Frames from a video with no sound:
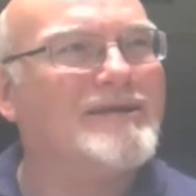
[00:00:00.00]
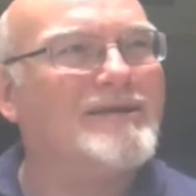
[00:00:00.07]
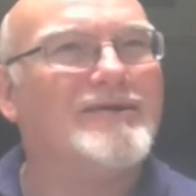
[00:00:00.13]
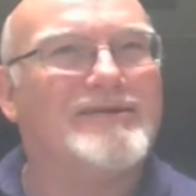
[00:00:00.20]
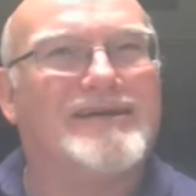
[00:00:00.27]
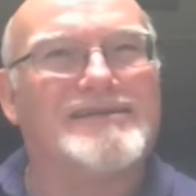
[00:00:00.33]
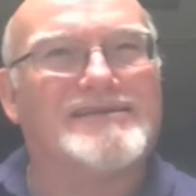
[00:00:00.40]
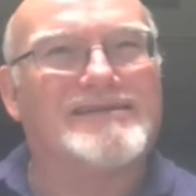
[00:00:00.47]

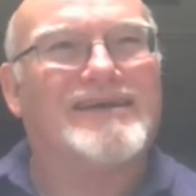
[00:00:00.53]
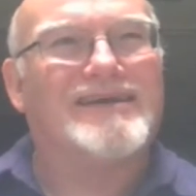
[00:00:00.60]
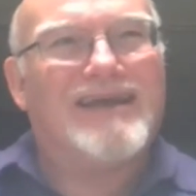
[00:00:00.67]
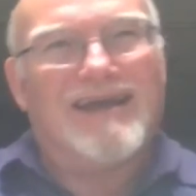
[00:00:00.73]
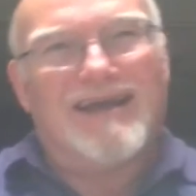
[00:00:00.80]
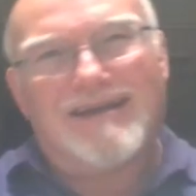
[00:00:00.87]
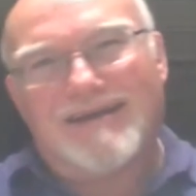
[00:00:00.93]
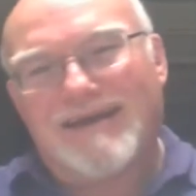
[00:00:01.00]
because
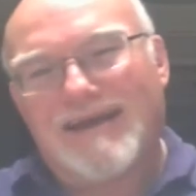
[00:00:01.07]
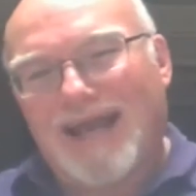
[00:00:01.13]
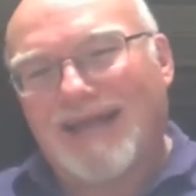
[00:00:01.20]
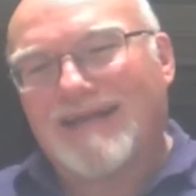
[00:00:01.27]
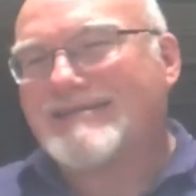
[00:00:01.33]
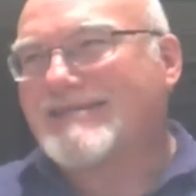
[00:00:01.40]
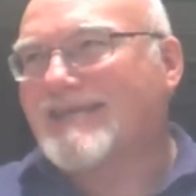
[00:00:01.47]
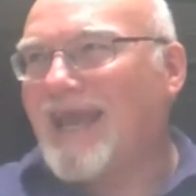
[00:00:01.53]

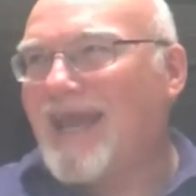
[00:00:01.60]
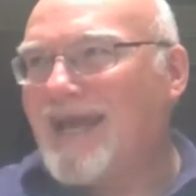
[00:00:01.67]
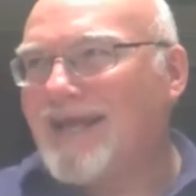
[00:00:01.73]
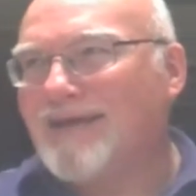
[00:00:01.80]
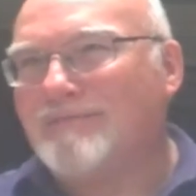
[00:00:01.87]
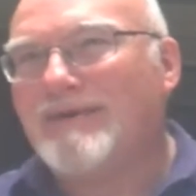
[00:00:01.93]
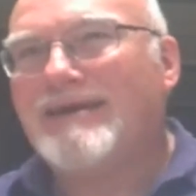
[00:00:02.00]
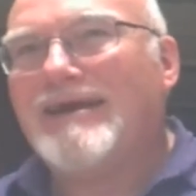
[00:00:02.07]
had to
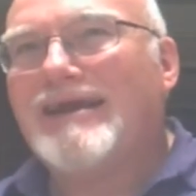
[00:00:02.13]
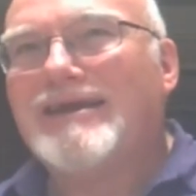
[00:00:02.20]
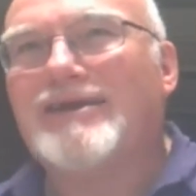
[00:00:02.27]
scan him.